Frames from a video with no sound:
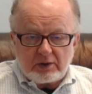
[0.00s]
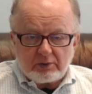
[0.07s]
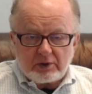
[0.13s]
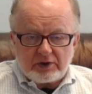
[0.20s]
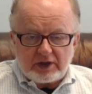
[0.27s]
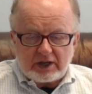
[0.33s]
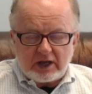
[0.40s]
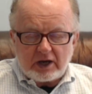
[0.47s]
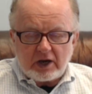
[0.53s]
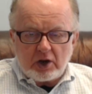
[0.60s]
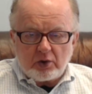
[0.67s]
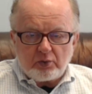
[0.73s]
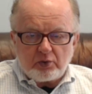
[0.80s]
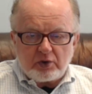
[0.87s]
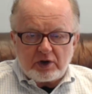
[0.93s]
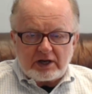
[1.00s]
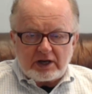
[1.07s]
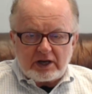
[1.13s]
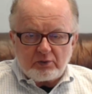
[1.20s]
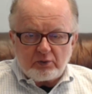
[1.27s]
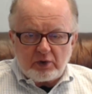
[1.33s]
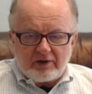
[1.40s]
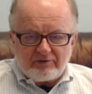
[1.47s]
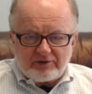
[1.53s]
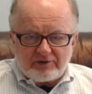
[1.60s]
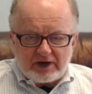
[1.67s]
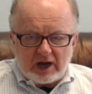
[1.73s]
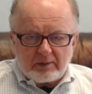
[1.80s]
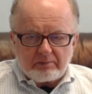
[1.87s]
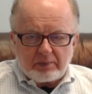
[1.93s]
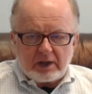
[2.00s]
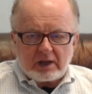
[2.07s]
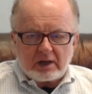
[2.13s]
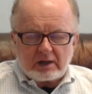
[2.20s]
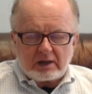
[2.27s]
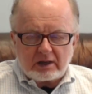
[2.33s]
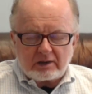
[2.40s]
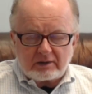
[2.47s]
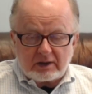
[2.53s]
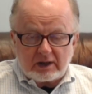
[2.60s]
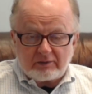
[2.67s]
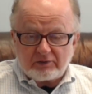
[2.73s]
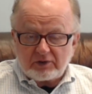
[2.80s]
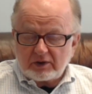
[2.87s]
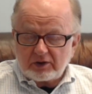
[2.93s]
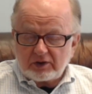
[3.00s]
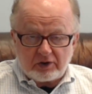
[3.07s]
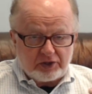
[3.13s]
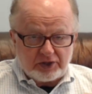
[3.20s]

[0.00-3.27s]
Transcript: where they get really revved up and their